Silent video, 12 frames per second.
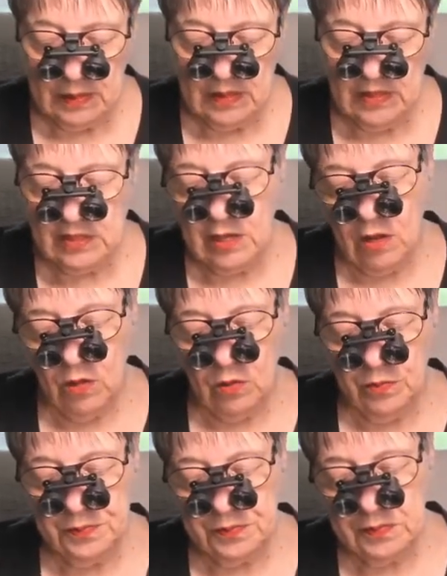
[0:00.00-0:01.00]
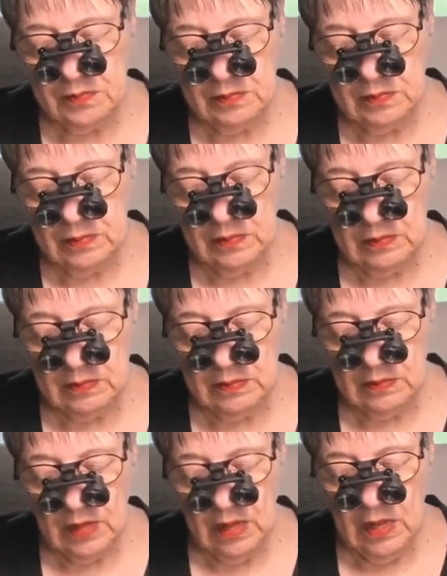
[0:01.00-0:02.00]
So,
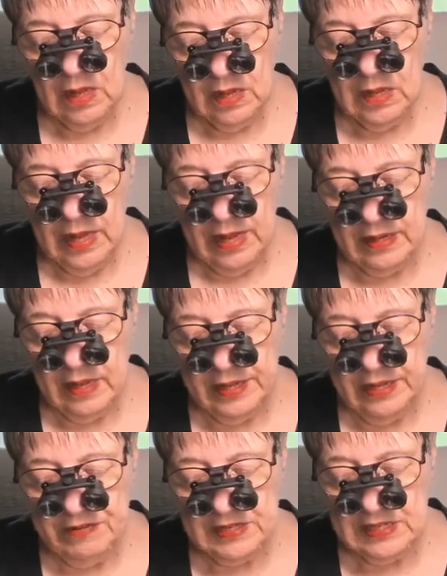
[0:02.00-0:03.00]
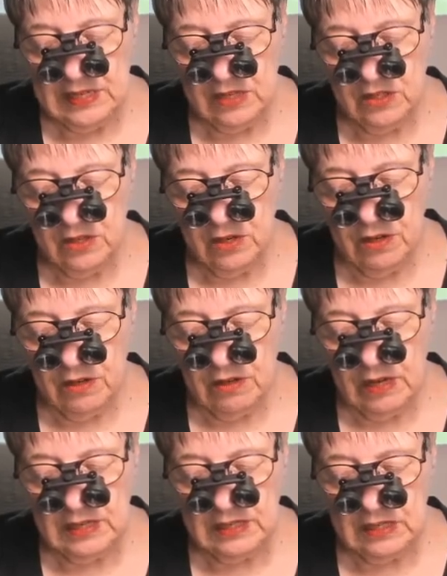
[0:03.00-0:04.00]
and I even said to
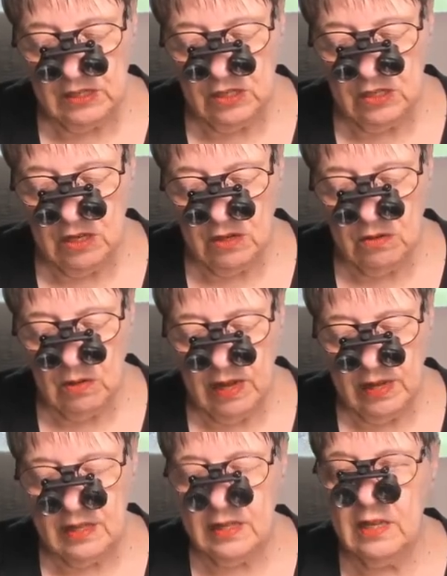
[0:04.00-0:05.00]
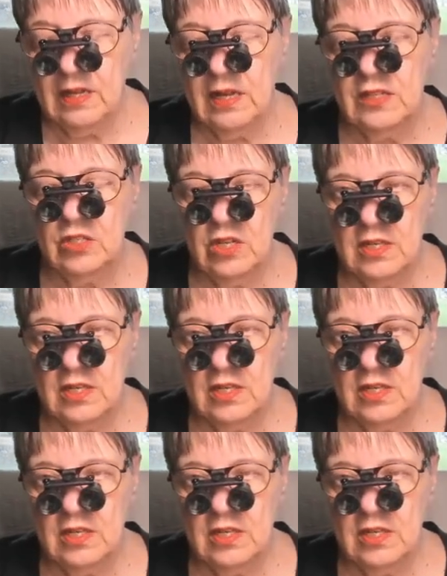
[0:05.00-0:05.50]
her, I said, you know, I think and